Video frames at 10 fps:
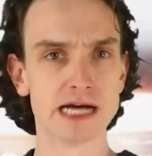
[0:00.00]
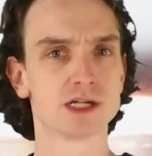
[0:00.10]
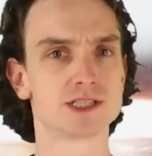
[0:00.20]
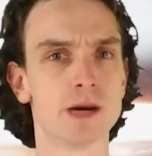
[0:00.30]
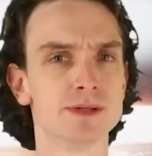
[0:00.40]
I
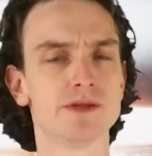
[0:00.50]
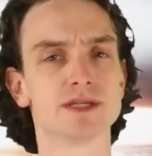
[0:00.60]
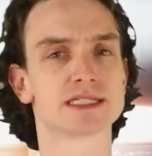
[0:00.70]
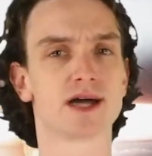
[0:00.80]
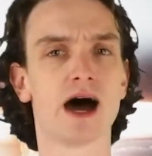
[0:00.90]
looked up into
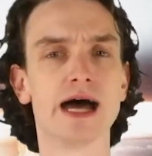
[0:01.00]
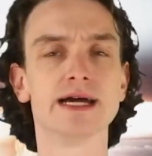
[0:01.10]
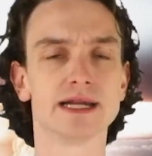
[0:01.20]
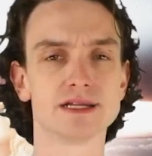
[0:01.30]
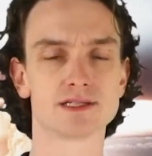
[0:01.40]
the sky
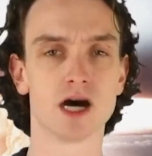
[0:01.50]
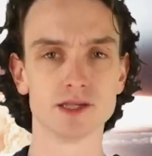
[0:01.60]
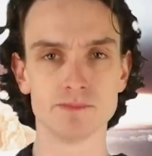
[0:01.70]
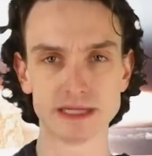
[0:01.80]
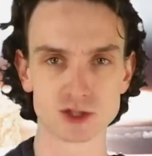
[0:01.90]
and I saw
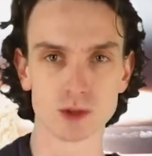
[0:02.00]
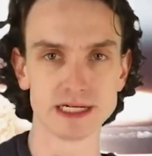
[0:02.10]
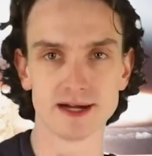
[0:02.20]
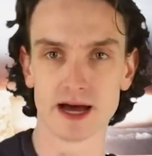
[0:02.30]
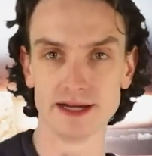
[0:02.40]
the
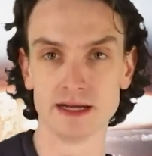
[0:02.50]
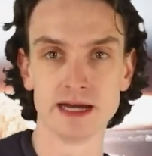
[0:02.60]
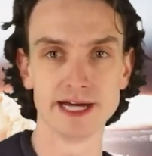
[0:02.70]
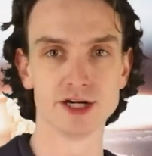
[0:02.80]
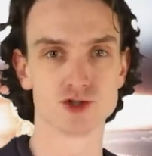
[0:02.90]
B-29 and